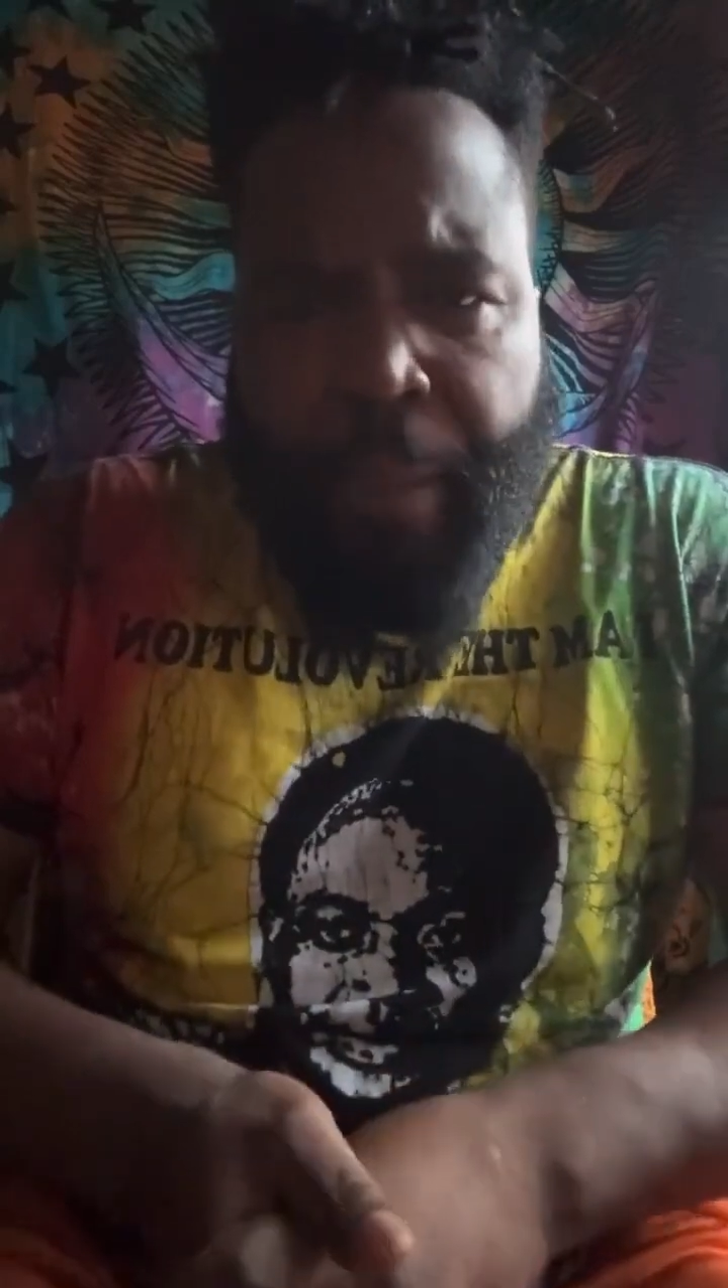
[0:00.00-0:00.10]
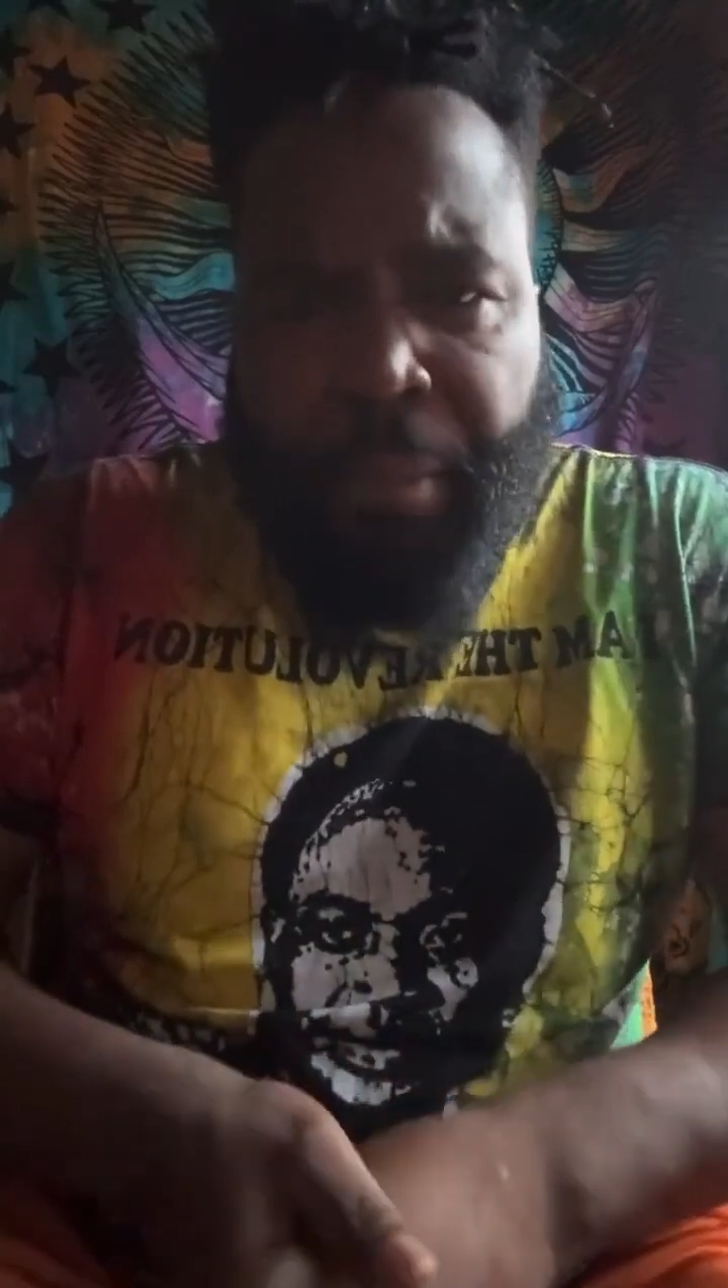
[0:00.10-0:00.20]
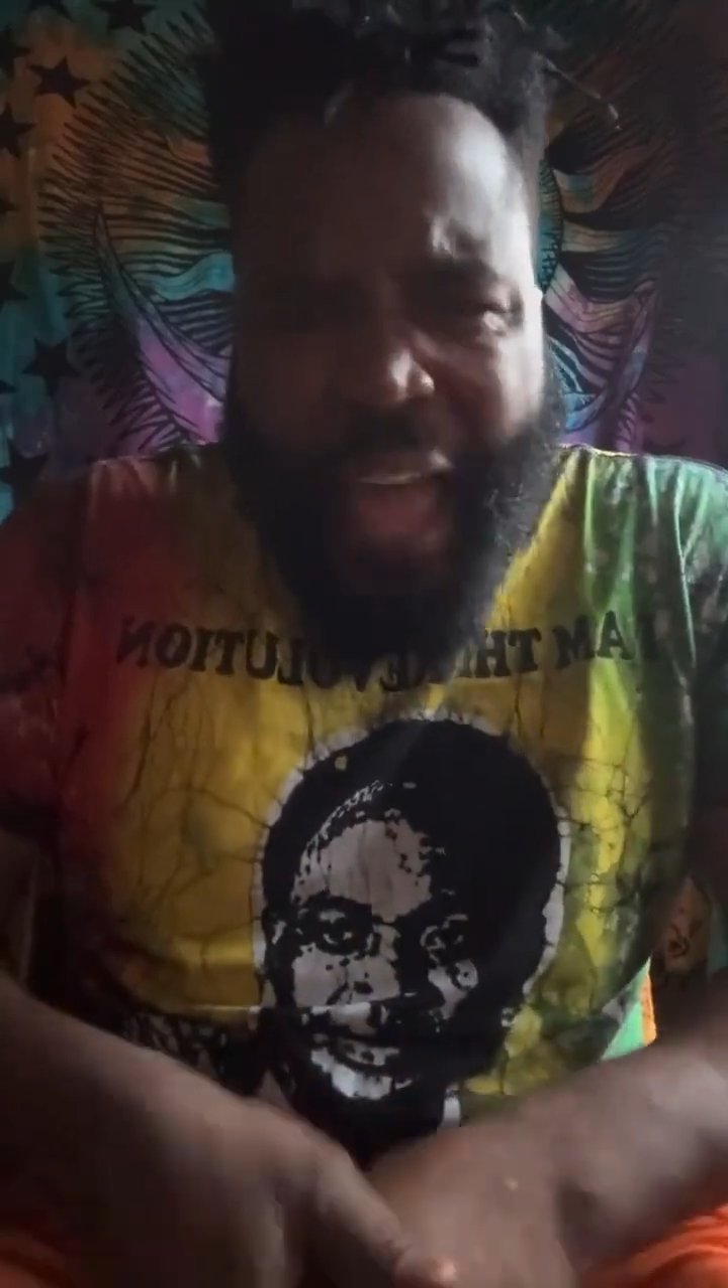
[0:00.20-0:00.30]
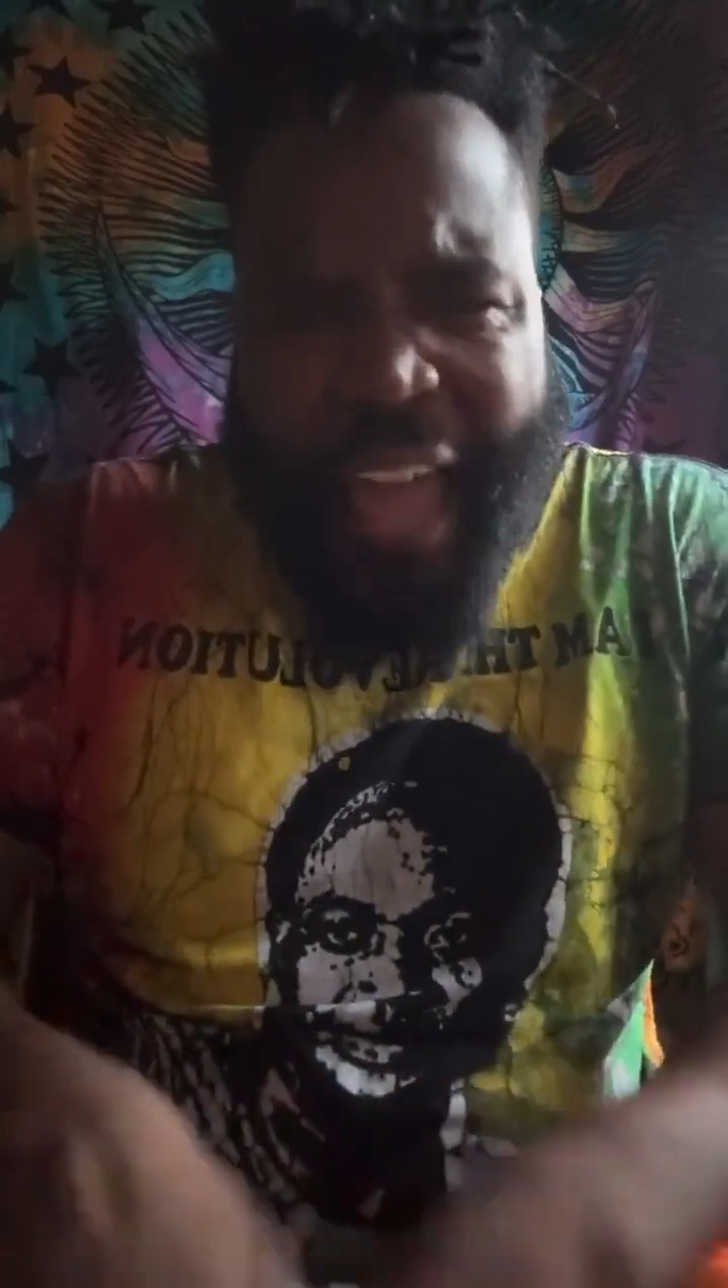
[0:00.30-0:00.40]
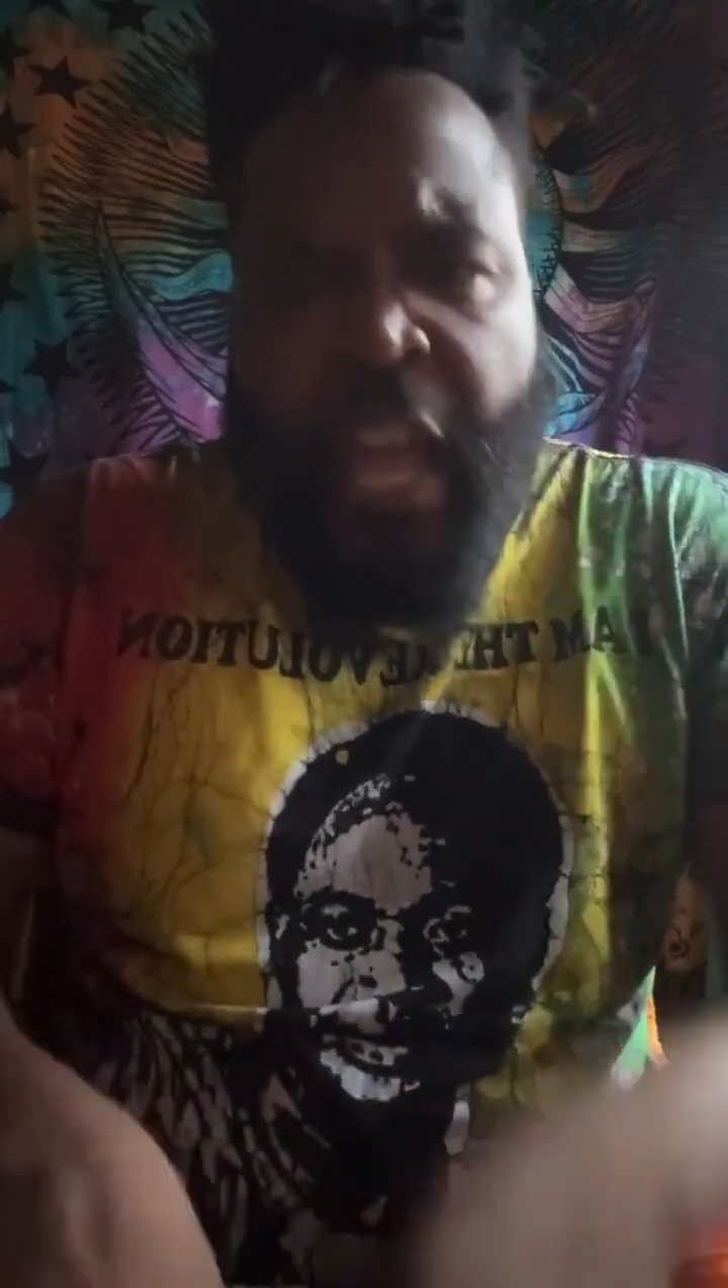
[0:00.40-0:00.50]
be
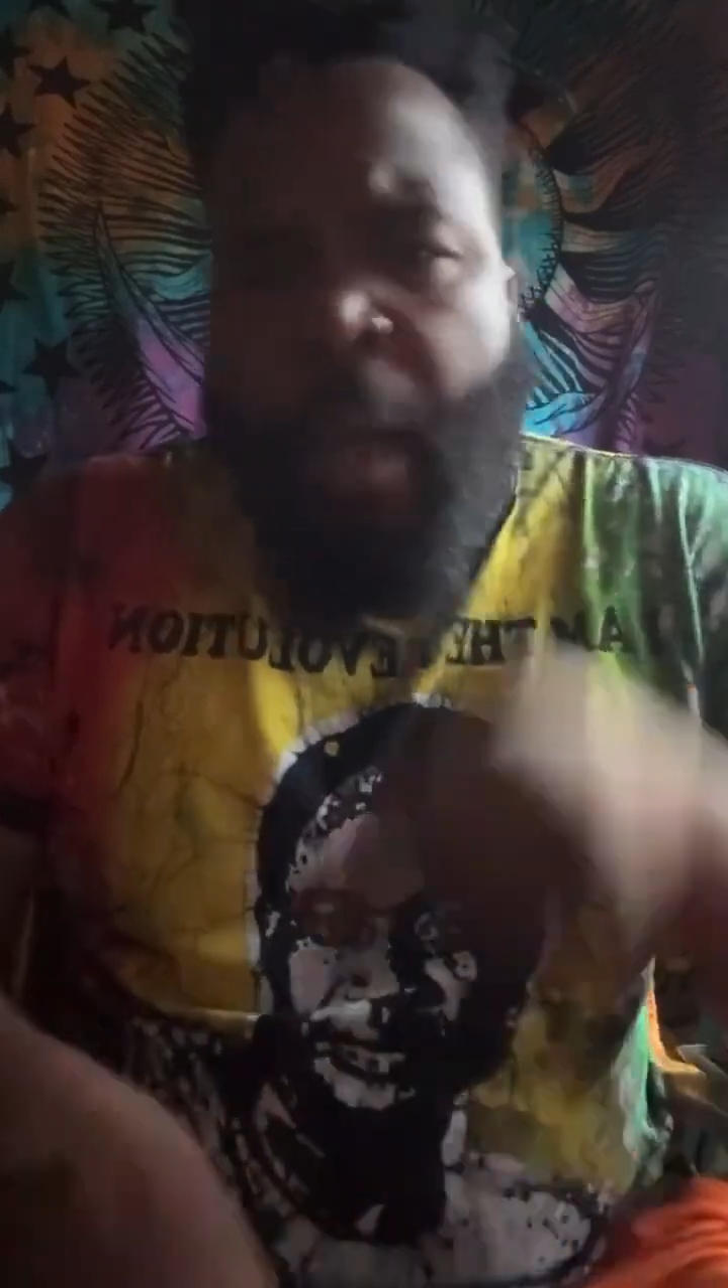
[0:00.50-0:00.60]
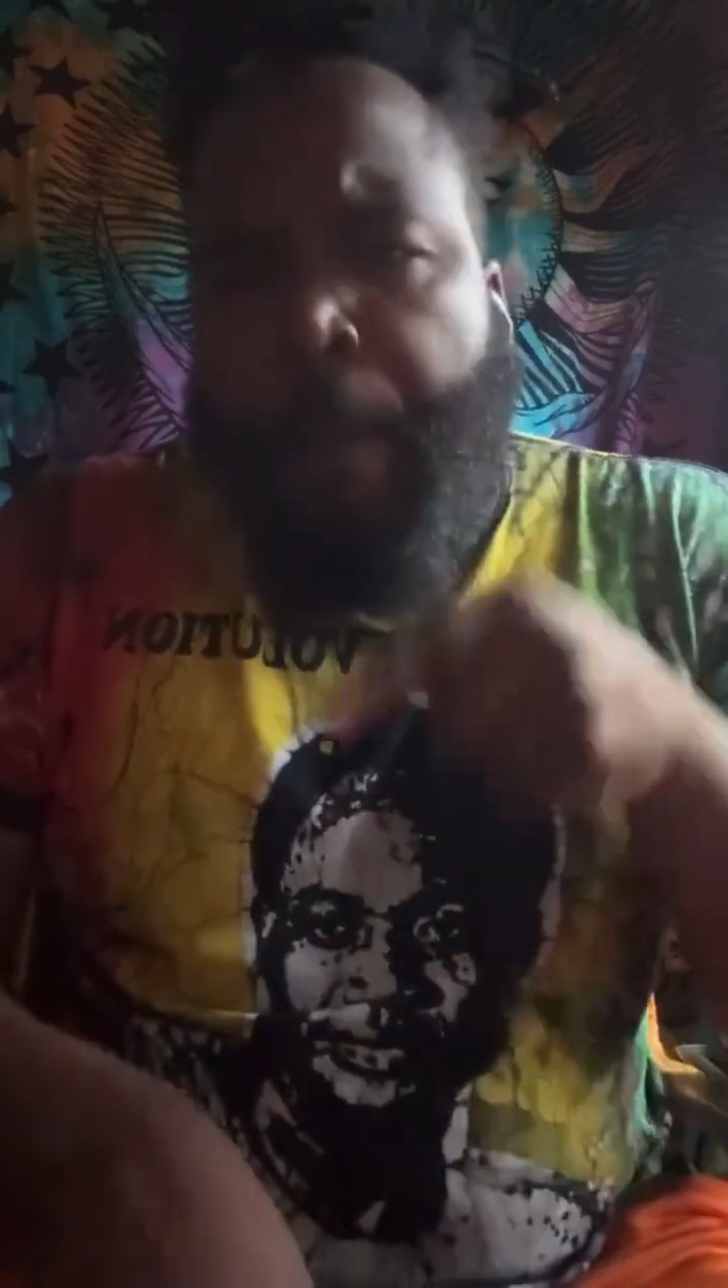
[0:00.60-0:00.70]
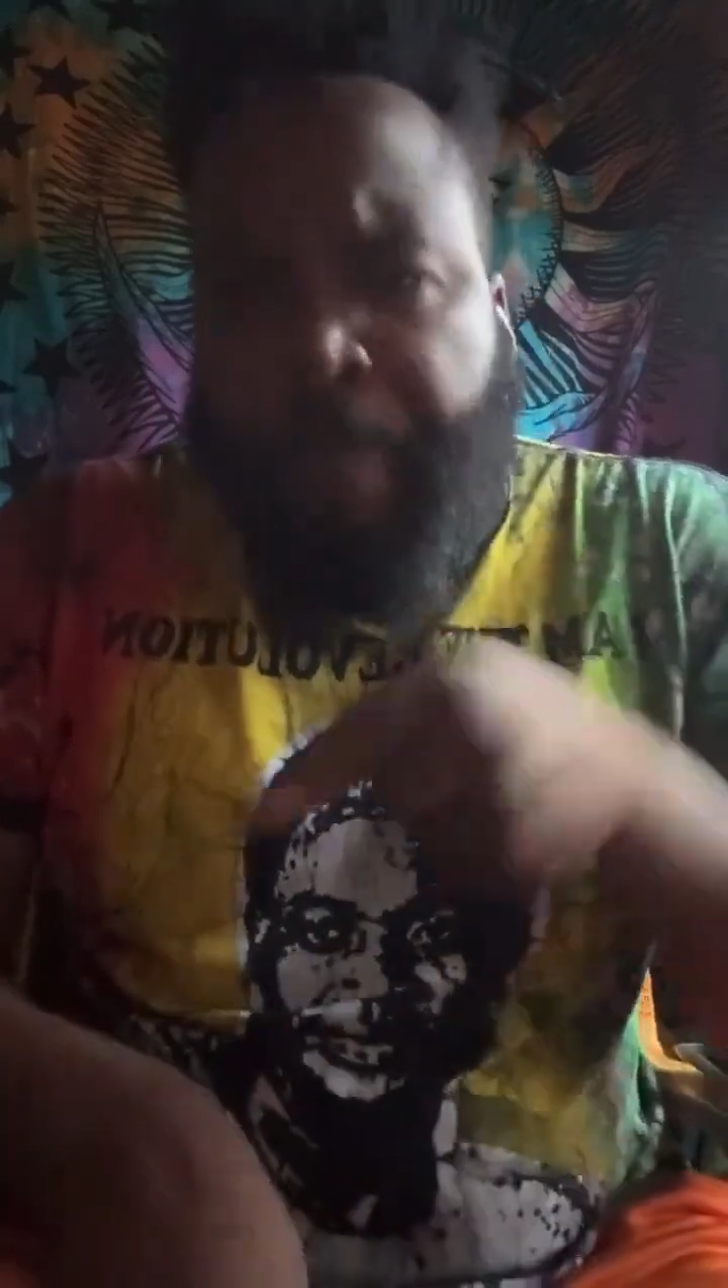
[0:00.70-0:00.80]
black.